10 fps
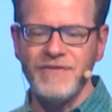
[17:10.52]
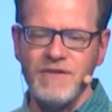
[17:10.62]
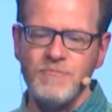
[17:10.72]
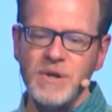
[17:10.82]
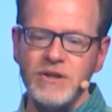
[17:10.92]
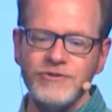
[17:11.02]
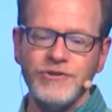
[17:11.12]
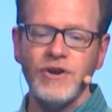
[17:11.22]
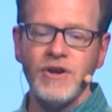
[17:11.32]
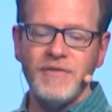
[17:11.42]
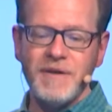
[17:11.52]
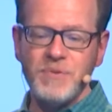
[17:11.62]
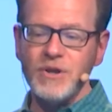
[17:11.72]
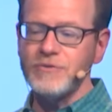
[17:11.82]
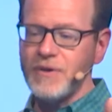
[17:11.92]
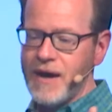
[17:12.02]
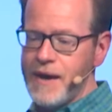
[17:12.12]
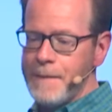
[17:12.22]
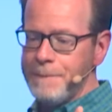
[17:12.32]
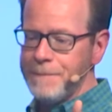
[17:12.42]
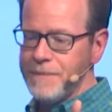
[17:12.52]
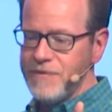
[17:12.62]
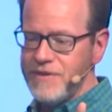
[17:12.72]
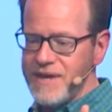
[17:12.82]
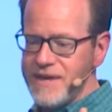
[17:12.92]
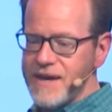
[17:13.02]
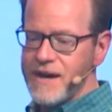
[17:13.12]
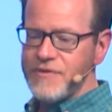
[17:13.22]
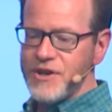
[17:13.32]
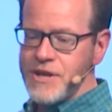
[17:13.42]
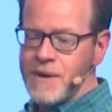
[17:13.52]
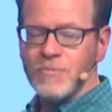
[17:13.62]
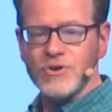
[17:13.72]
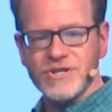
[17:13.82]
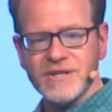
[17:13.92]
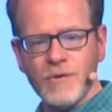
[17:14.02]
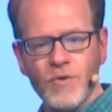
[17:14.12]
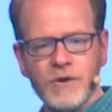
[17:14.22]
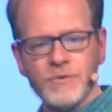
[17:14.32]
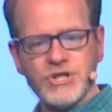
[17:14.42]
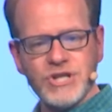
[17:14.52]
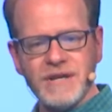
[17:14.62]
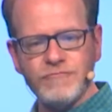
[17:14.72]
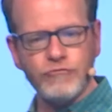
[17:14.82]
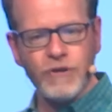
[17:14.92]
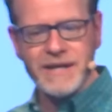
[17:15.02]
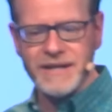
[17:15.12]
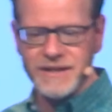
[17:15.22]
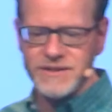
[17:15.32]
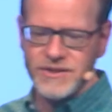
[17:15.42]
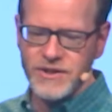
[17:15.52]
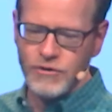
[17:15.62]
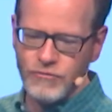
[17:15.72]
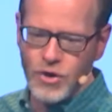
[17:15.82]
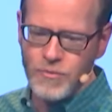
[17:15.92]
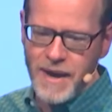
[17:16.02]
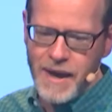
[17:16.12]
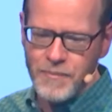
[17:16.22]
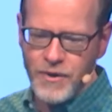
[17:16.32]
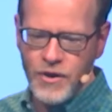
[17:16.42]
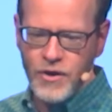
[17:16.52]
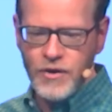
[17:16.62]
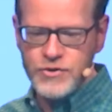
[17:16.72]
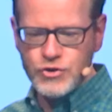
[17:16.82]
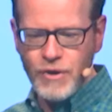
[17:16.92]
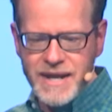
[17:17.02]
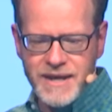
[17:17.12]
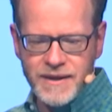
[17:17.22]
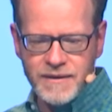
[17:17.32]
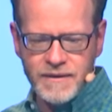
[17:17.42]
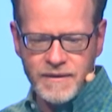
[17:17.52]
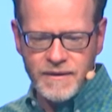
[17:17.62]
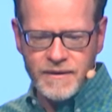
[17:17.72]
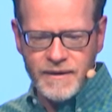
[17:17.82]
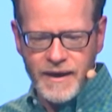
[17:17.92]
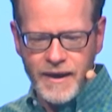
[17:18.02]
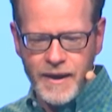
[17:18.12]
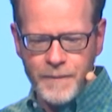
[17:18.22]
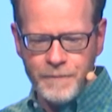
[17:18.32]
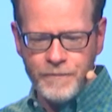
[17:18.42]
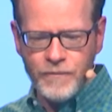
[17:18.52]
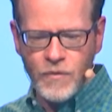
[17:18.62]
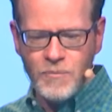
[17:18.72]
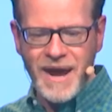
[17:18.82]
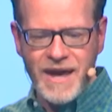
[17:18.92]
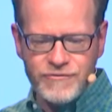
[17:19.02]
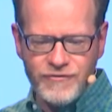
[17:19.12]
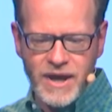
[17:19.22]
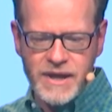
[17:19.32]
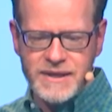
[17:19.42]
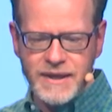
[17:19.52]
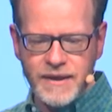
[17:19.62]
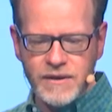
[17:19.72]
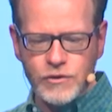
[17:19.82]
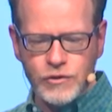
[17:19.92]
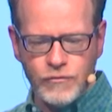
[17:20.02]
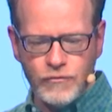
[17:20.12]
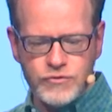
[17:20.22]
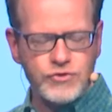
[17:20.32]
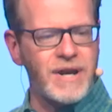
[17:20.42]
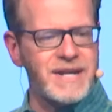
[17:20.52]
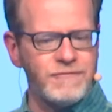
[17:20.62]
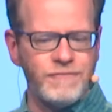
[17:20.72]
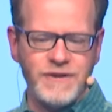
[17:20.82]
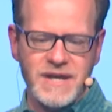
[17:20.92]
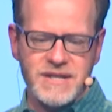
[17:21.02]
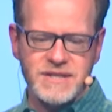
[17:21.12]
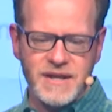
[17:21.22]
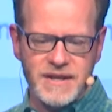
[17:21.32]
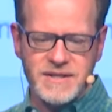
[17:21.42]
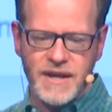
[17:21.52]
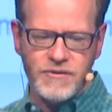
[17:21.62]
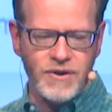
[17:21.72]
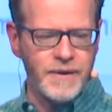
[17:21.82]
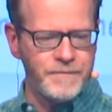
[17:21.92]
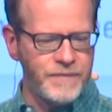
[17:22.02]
they've built the numbers that they want to achieve right into their roadmap. Trading, pathfinding, trading fees, et cetera.